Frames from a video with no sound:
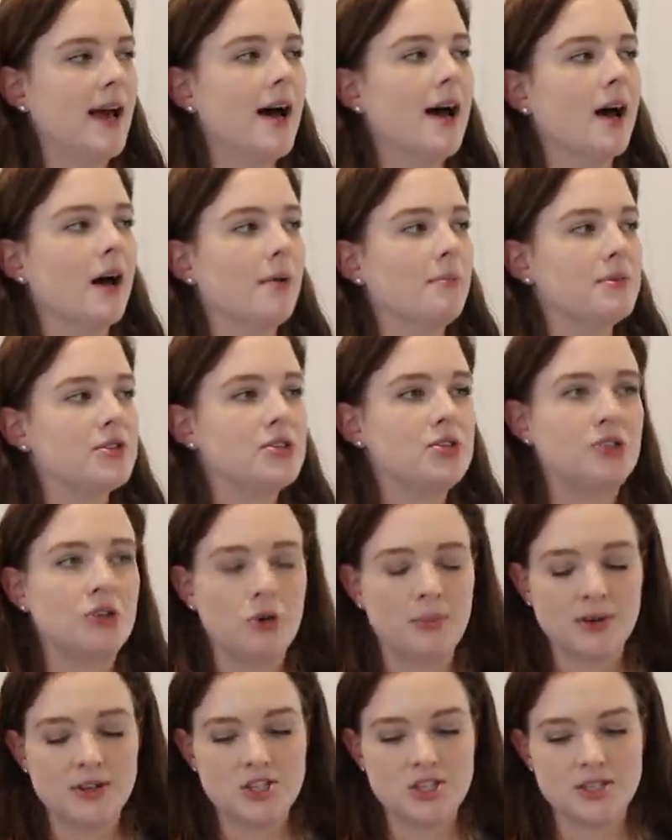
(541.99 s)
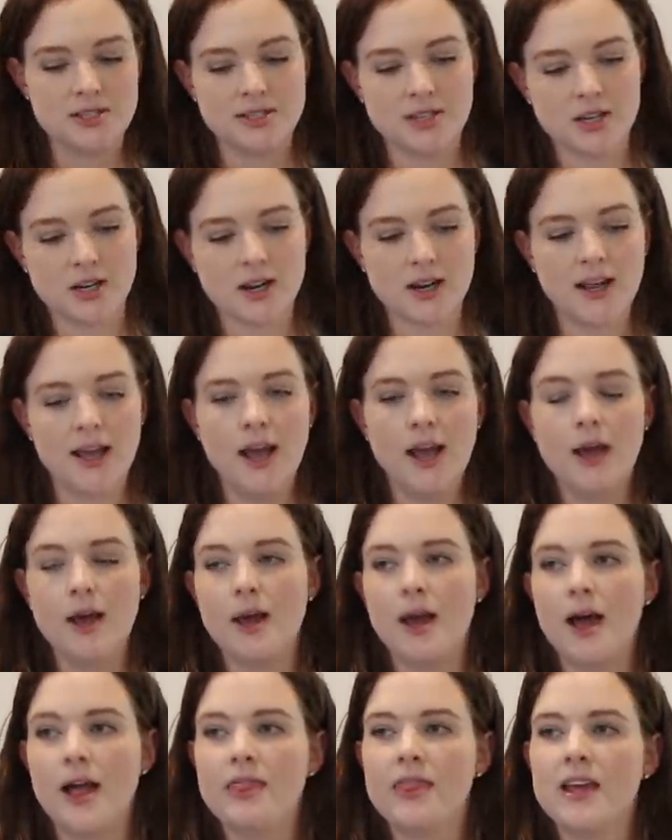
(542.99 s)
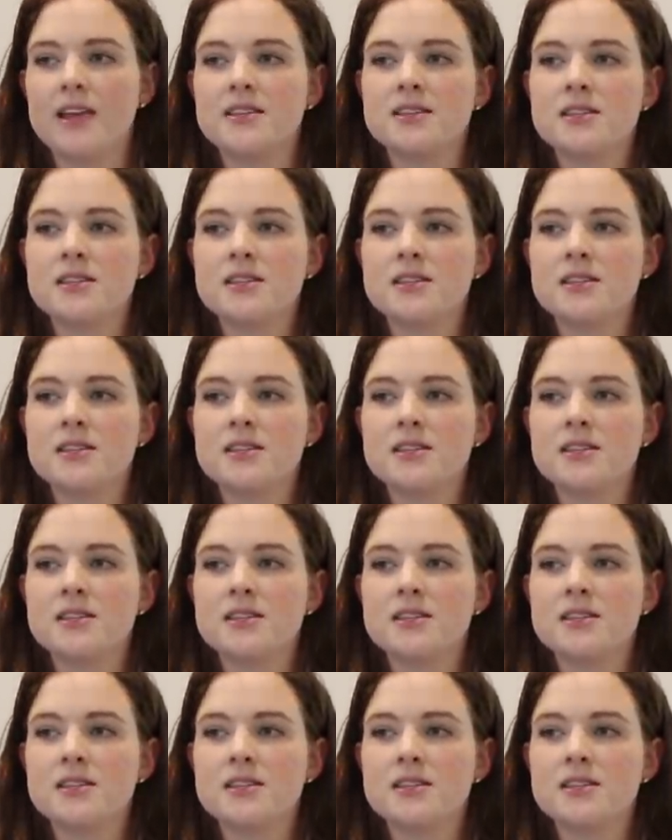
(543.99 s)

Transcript: Um, so much easier. They